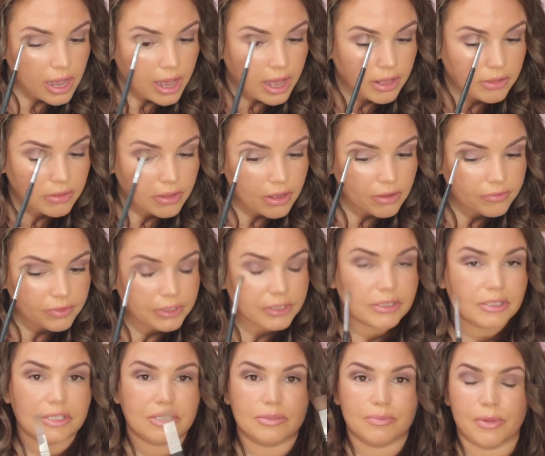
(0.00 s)
I love a
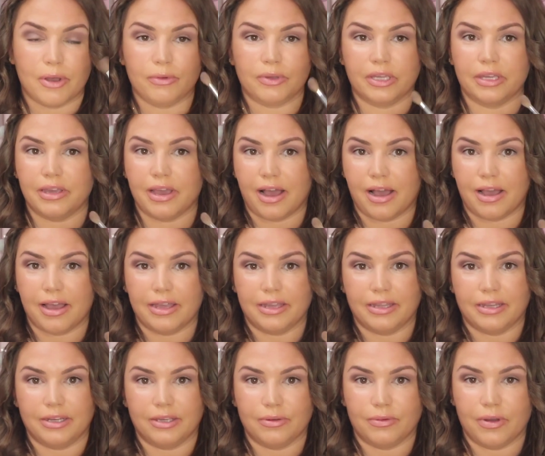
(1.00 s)
good smoky eye
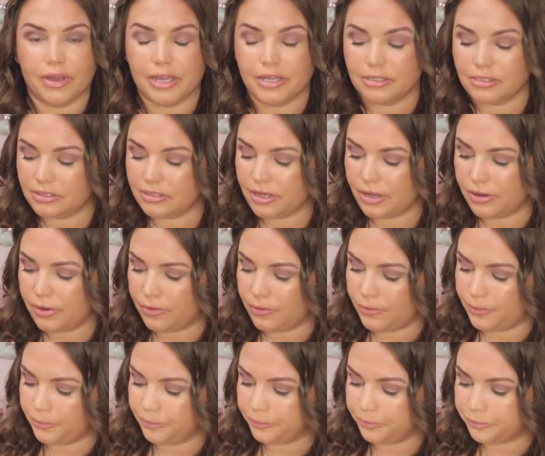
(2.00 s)
anyway,
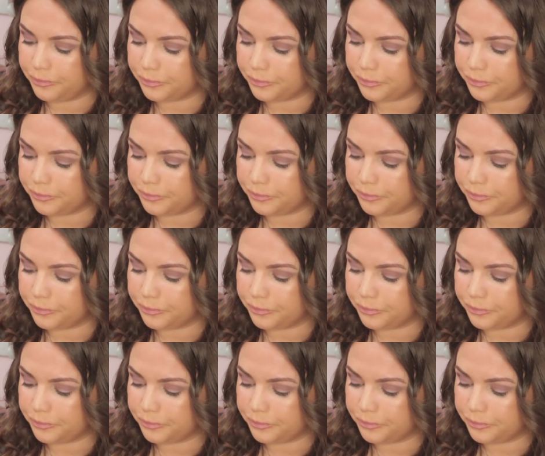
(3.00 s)
so